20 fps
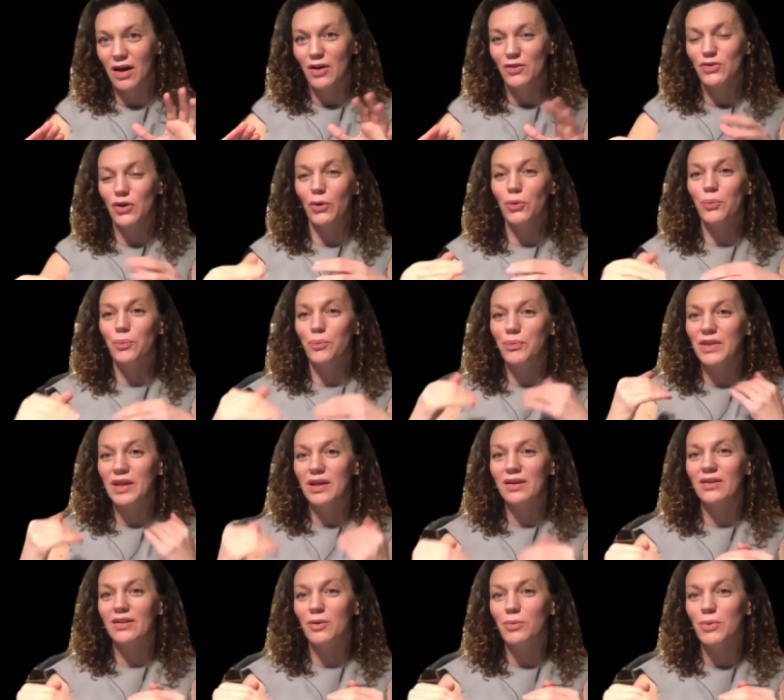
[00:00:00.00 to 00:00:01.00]
So
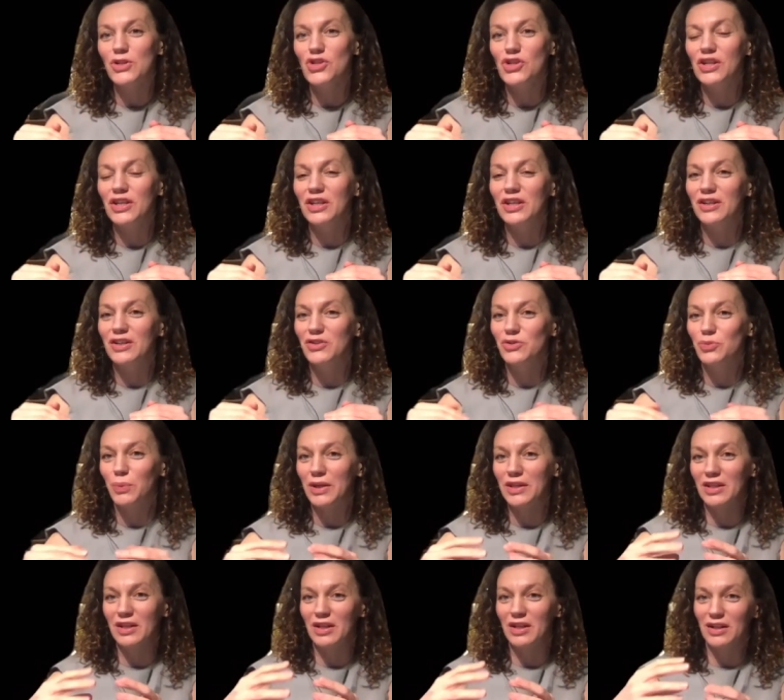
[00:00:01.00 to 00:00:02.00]
the question here is
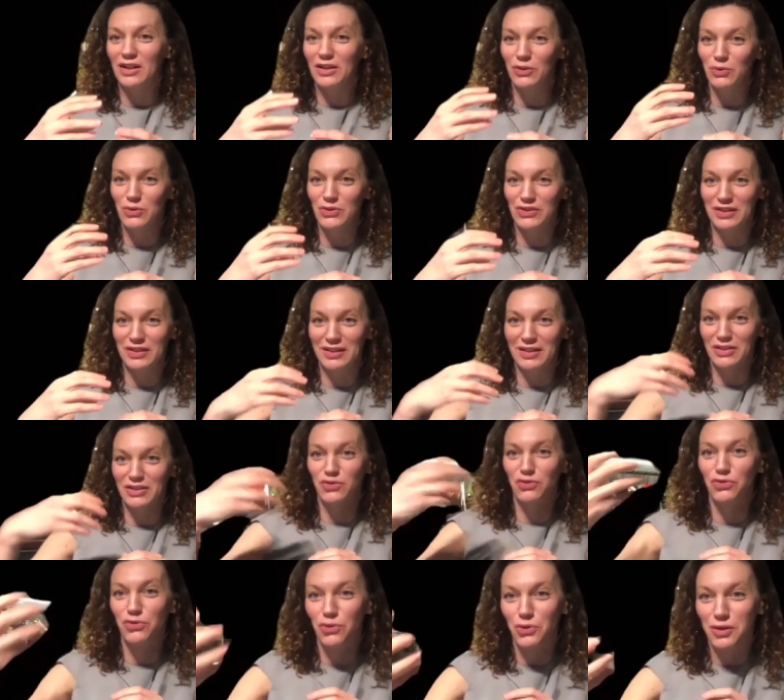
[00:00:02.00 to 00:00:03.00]
whether you see it as
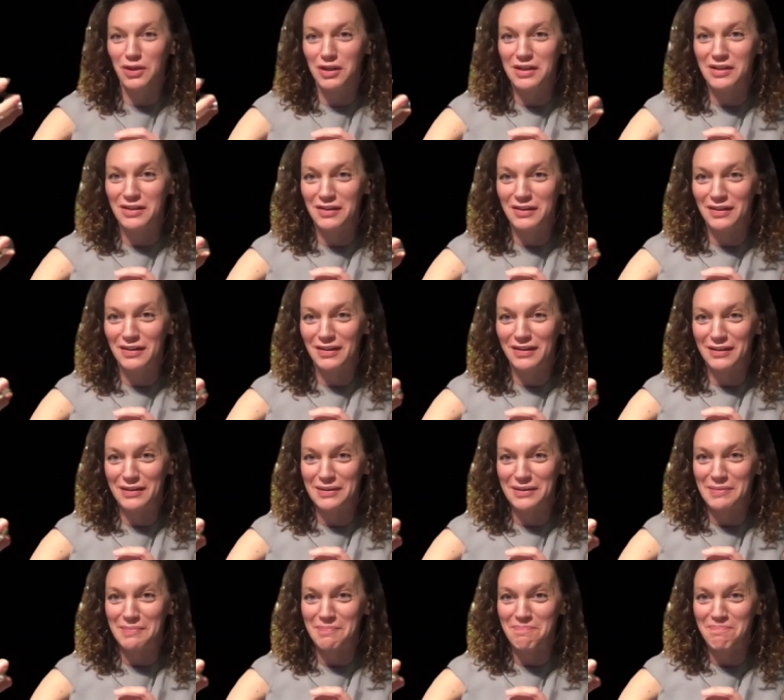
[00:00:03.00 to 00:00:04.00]
foreign,
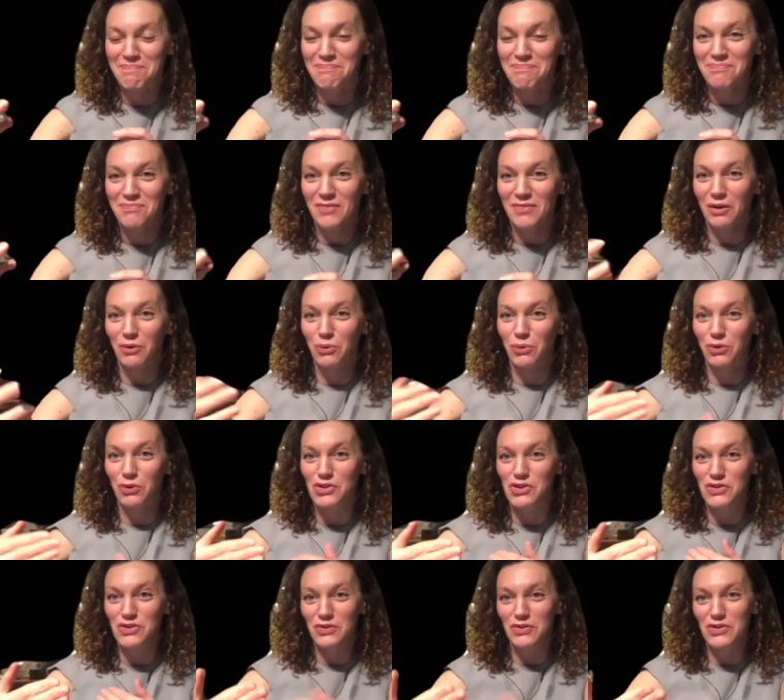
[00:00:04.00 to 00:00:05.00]
or
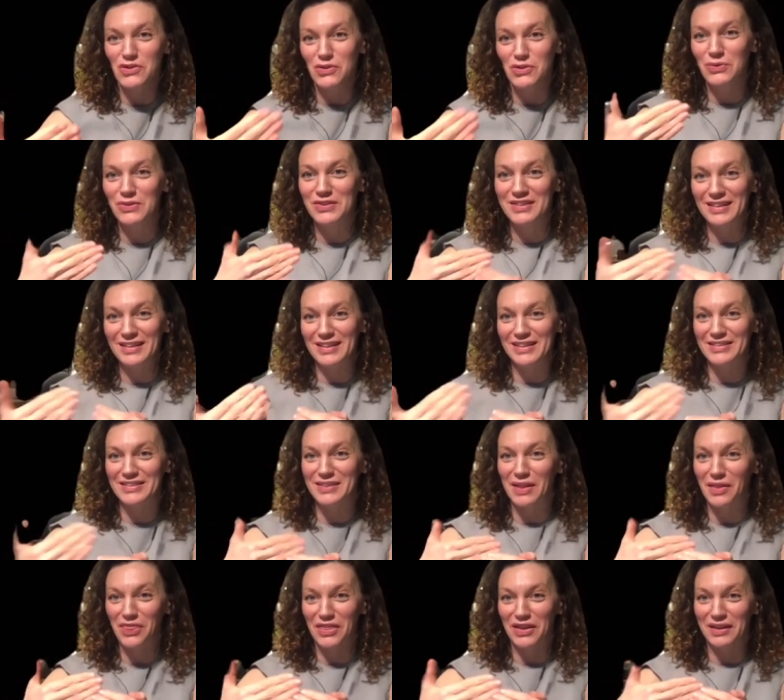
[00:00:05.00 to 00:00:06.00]
do you see it as
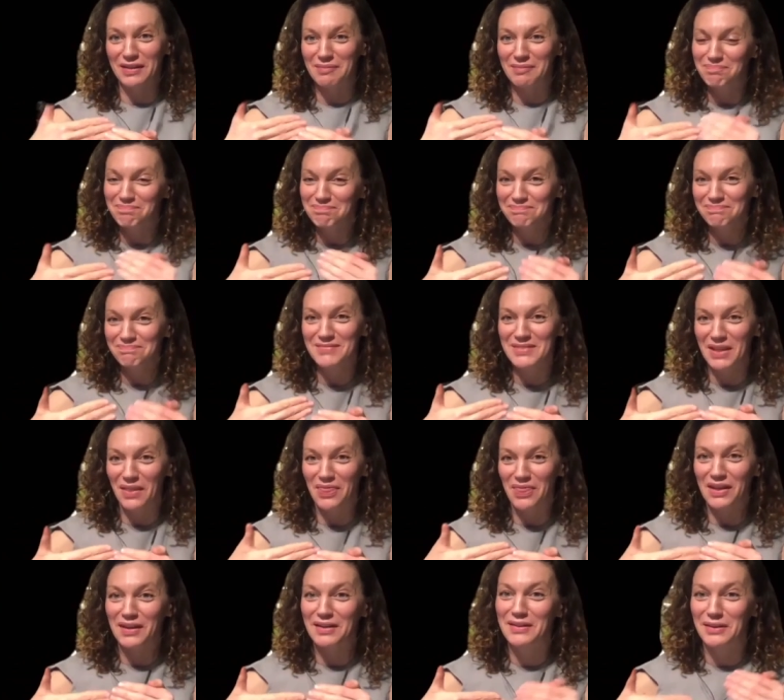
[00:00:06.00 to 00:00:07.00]
something
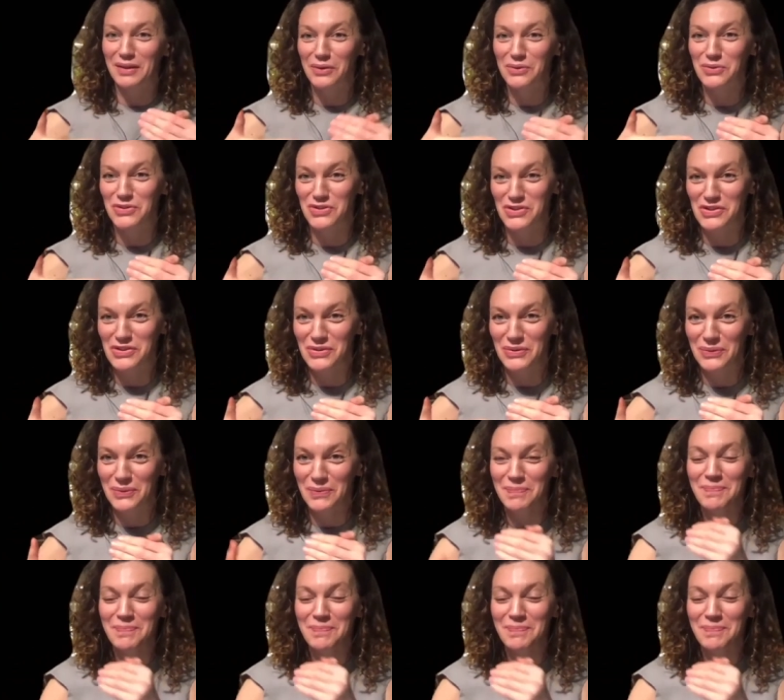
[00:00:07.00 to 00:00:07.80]
close to you?